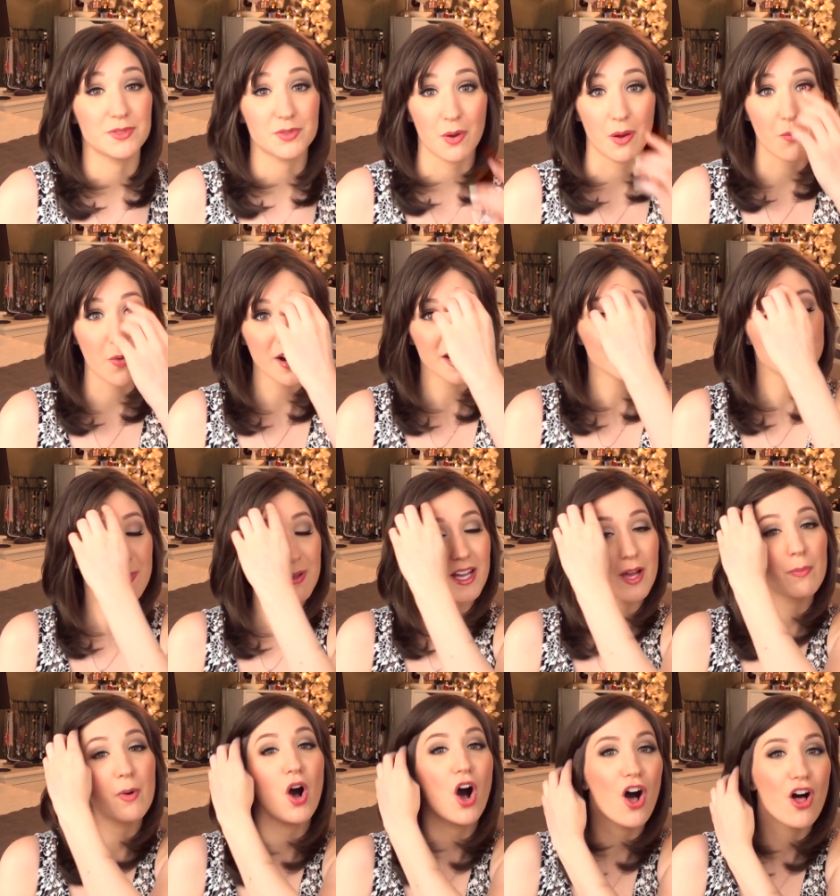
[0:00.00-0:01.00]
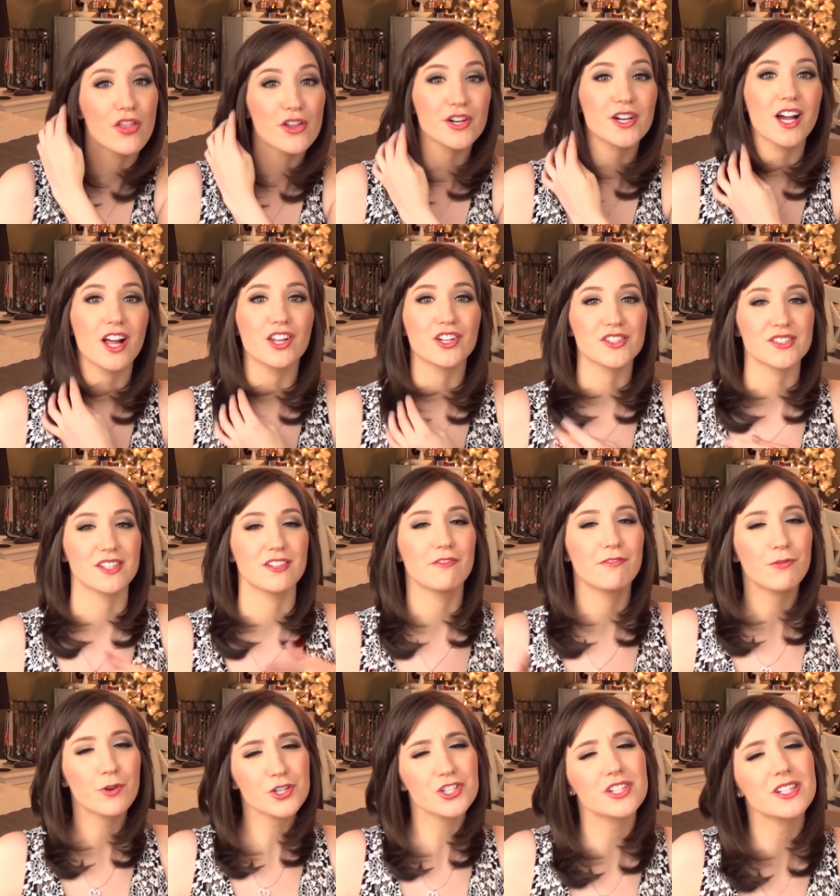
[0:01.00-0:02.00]
So I wanted to pick up all their colors and
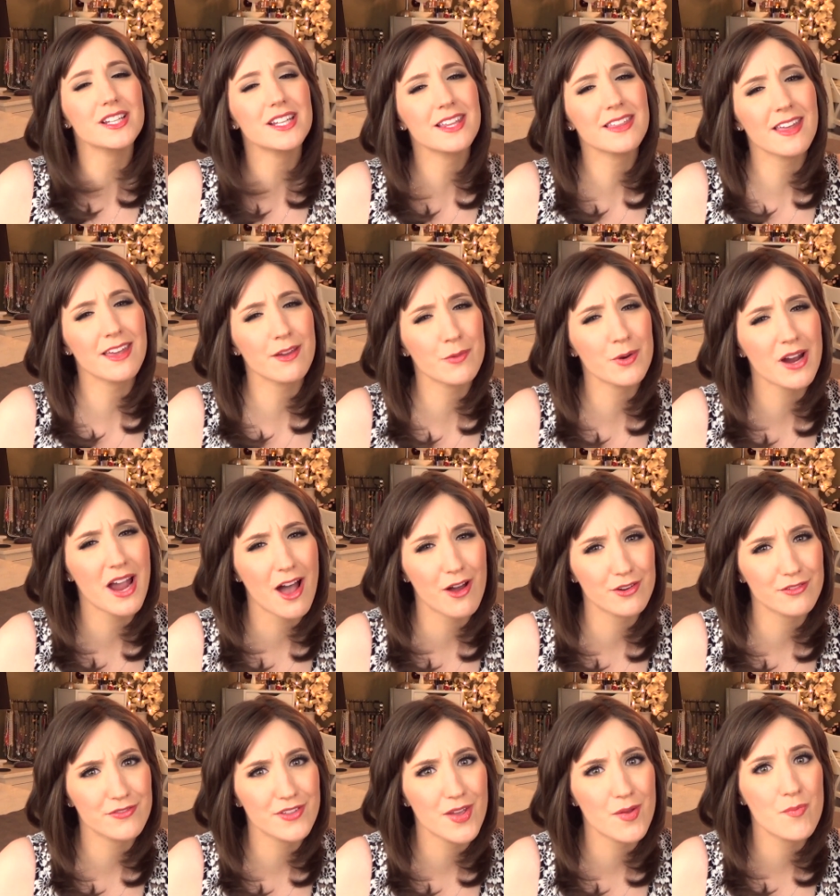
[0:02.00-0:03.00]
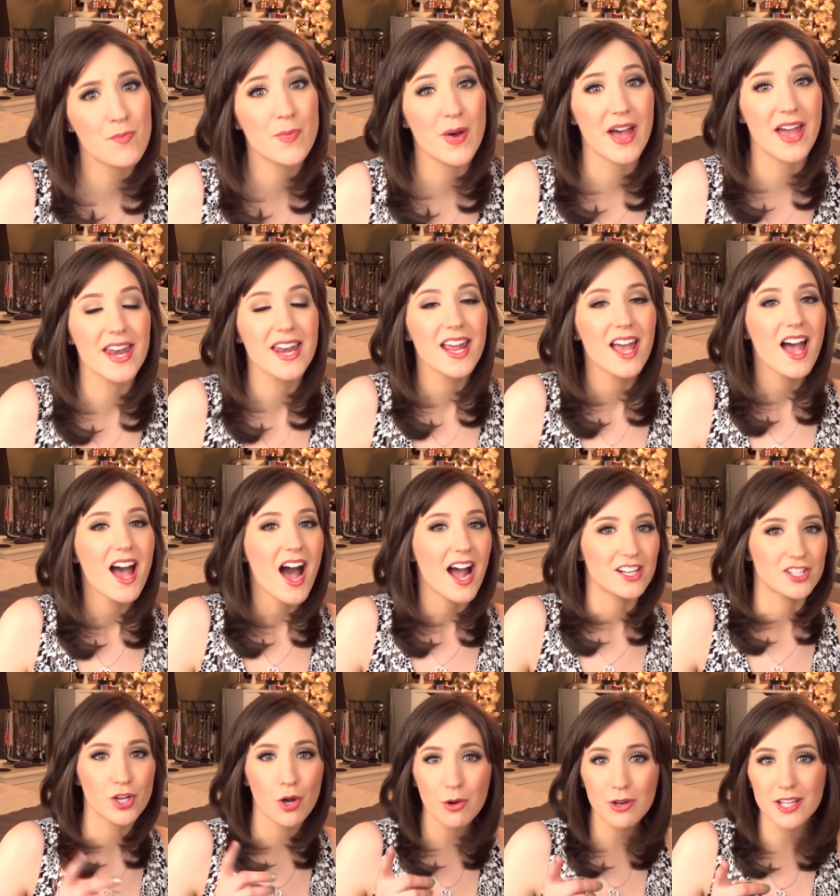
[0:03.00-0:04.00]
unfortunately they were out of them, but
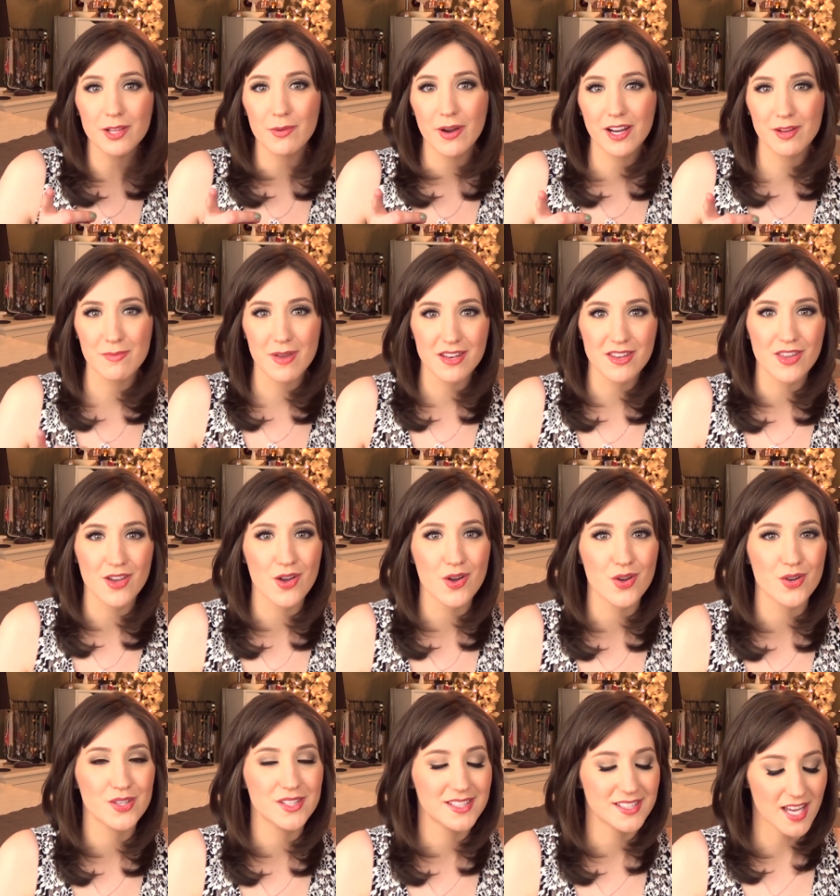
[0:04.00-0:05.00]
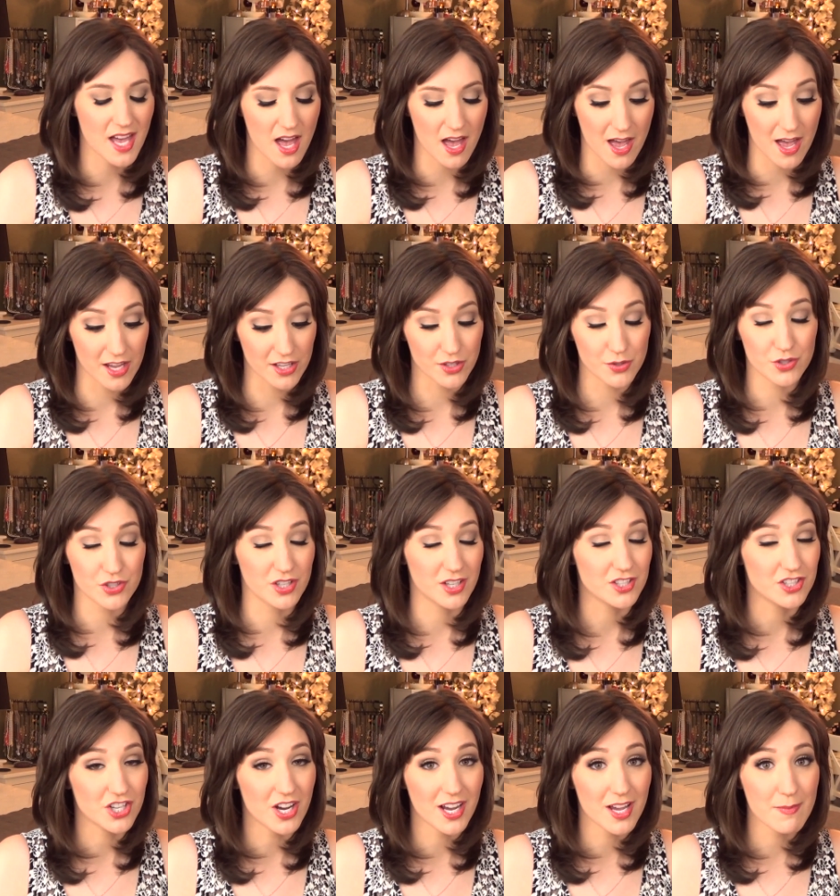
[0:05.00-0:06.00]
I totally recommend those. Uh, you
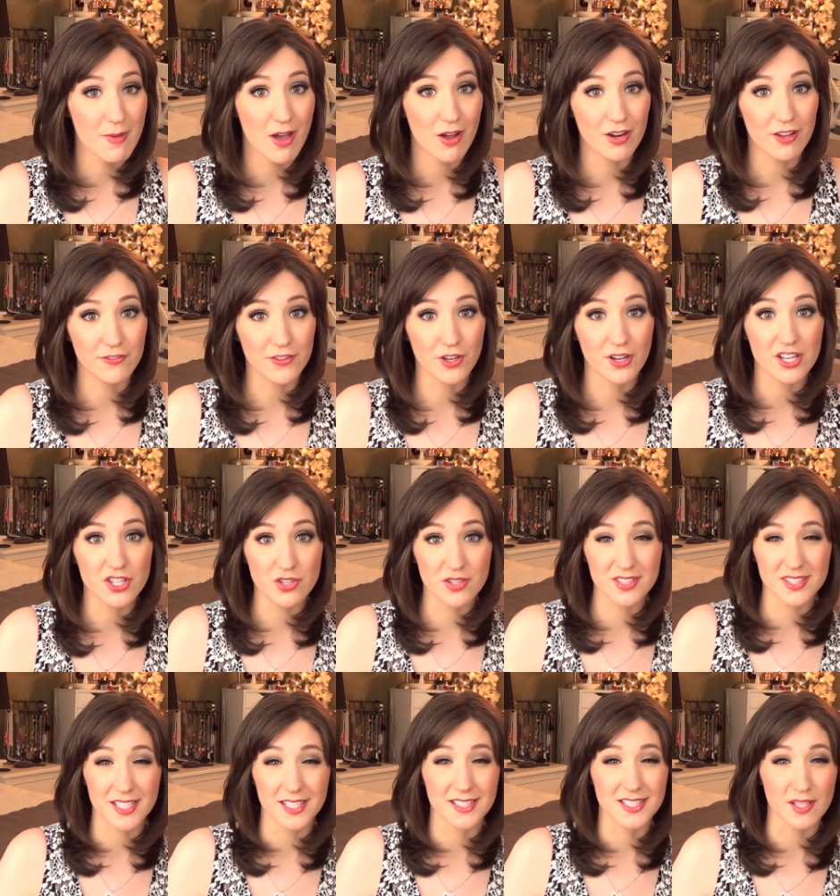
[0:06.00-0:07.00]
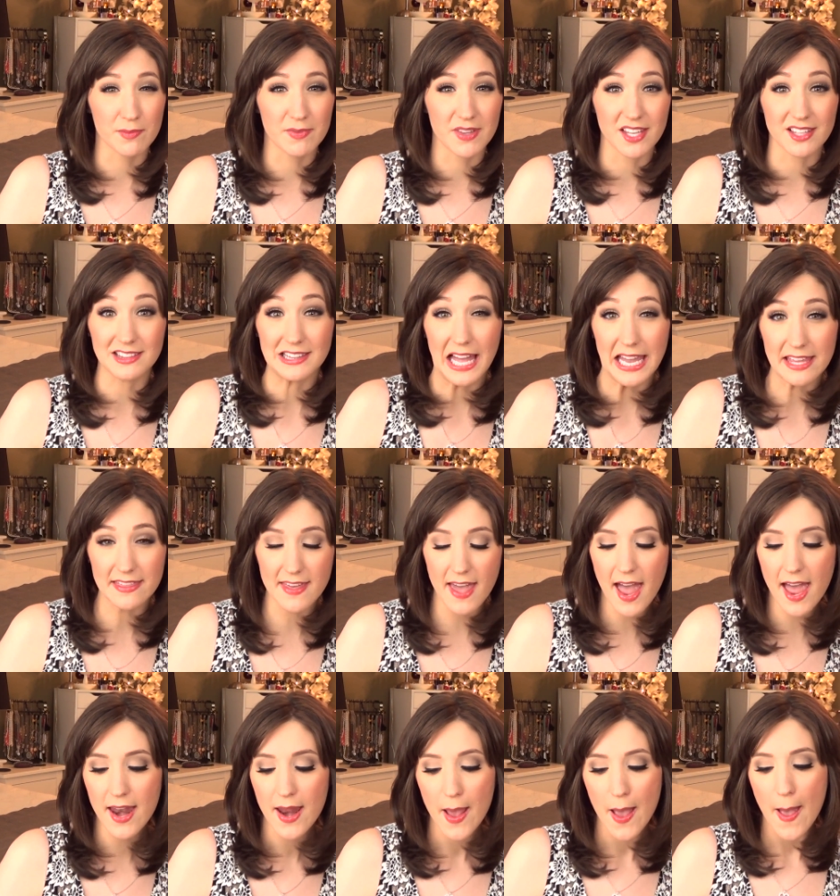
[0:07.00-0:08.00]
should check them out if you're interested in something like
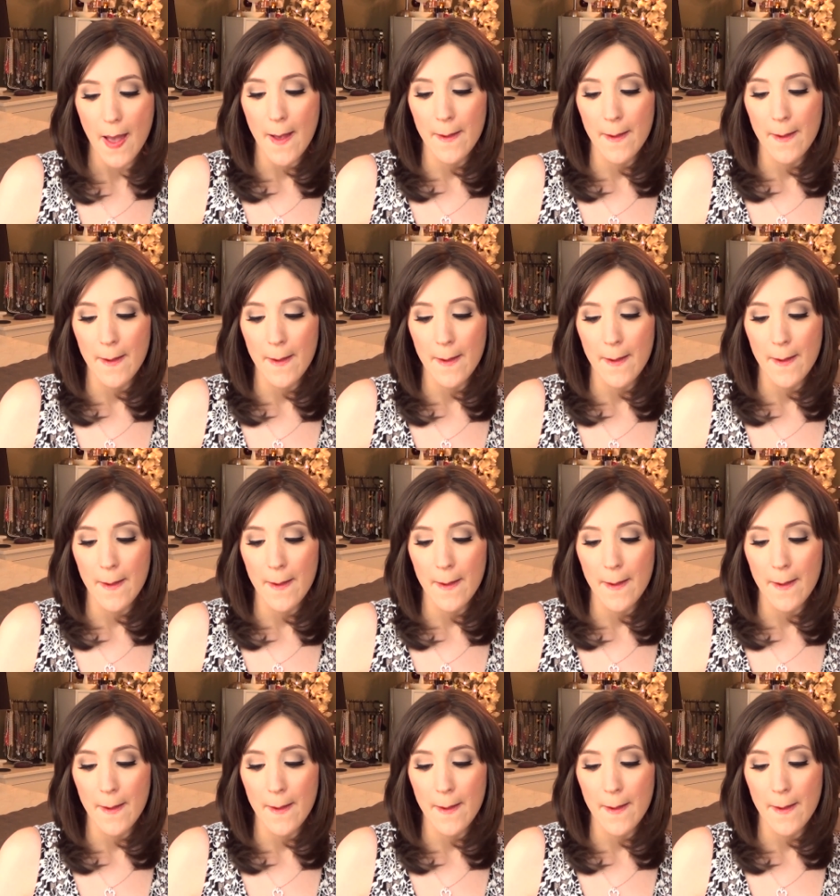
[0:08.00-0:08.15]
that.